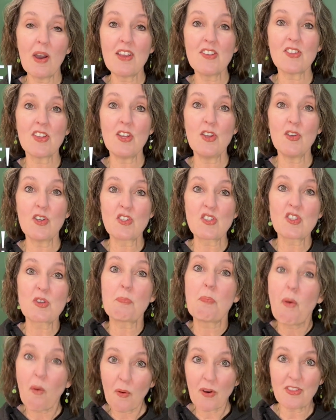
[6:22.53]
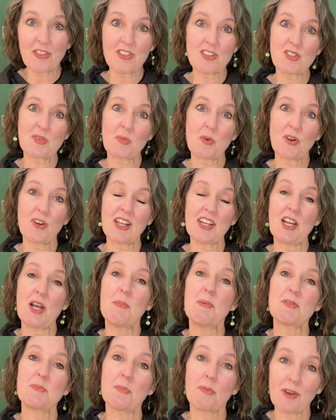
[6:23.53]
ways that you can support this work and
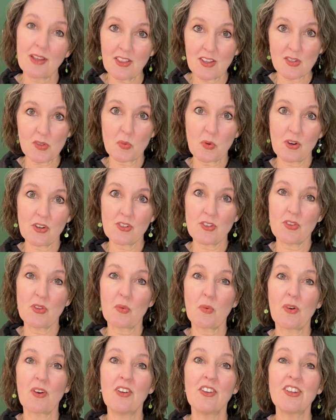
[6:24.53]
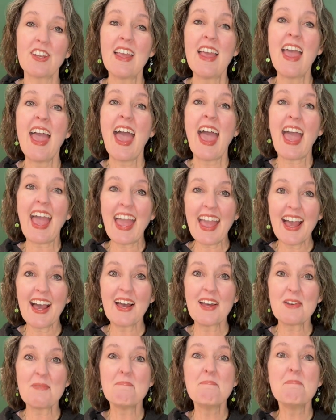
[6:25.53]
help us bring this work to the world.
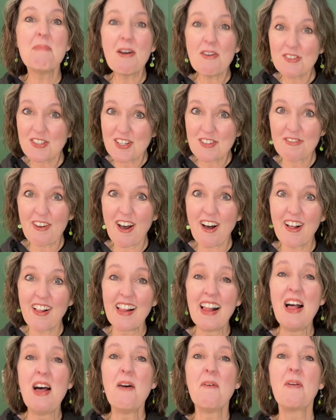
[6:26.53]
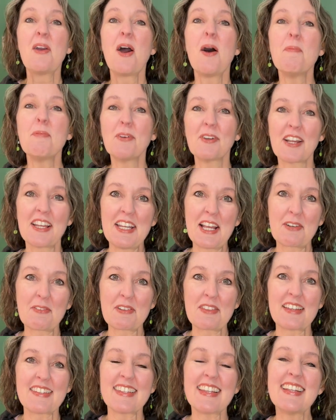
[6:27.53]
And most of all, we hope you'll connect
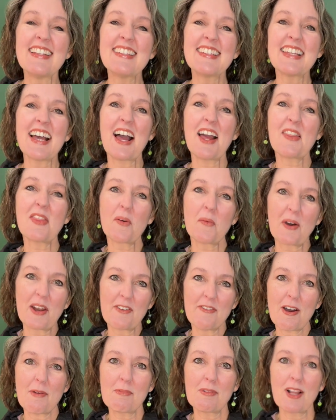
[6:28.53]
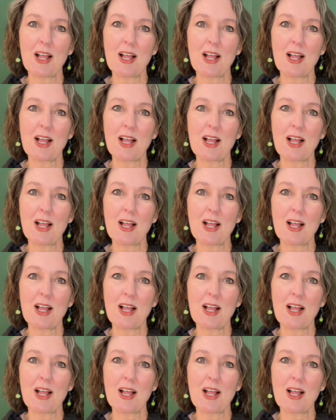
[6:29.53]
with us inside the WhatIfUP